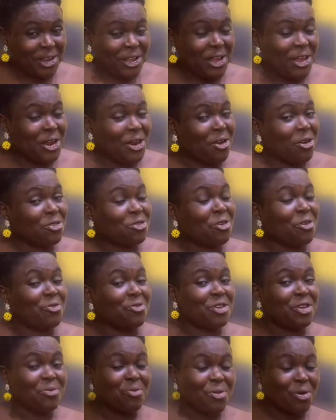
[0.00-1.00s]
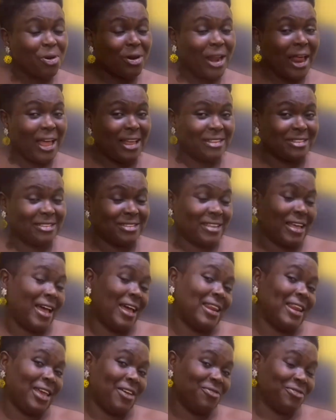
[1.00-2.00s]
a lot of Igbo lands
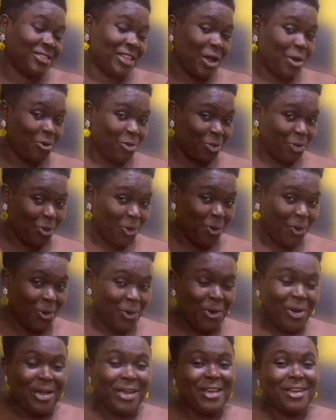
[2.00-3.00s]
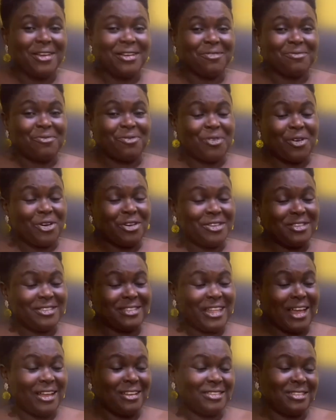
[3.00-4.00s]
are left out too. For
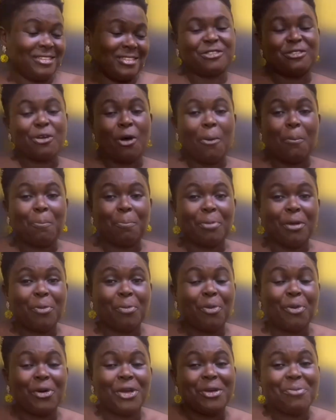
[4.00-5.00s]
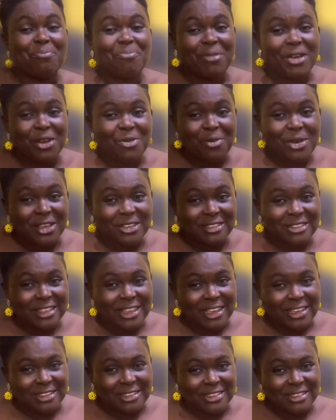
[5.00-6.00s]
instance, some people in Benue
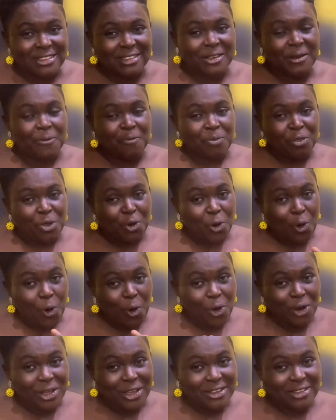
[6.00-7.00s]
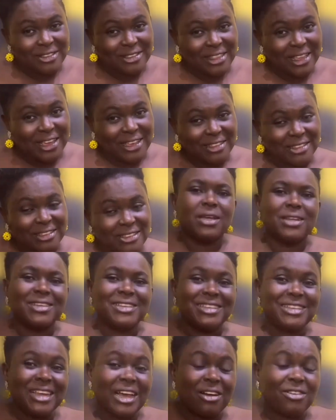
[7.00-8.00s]
State, Kogi State,
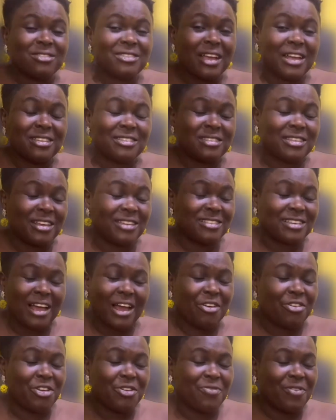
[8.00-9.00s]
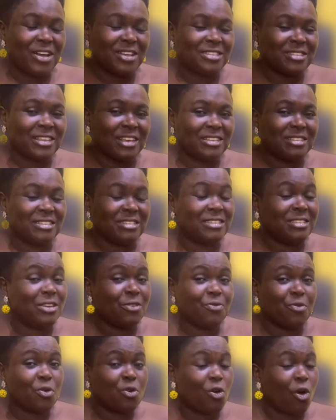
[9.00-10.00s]
Delta State and River State is
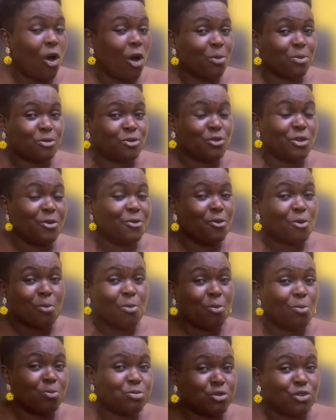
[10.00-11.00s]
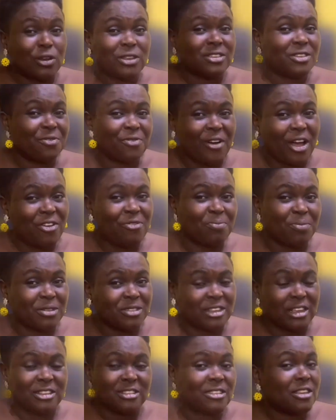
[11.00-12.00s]
even up to even
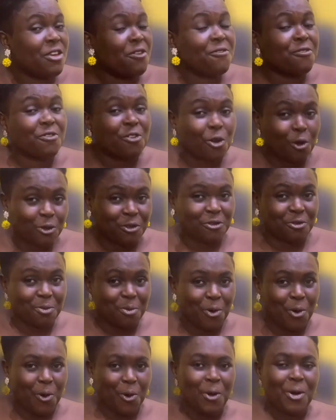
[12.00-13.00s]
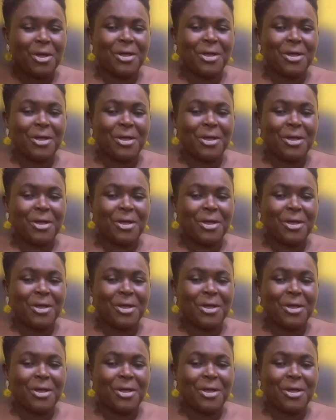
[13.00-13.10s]
25%, if not more.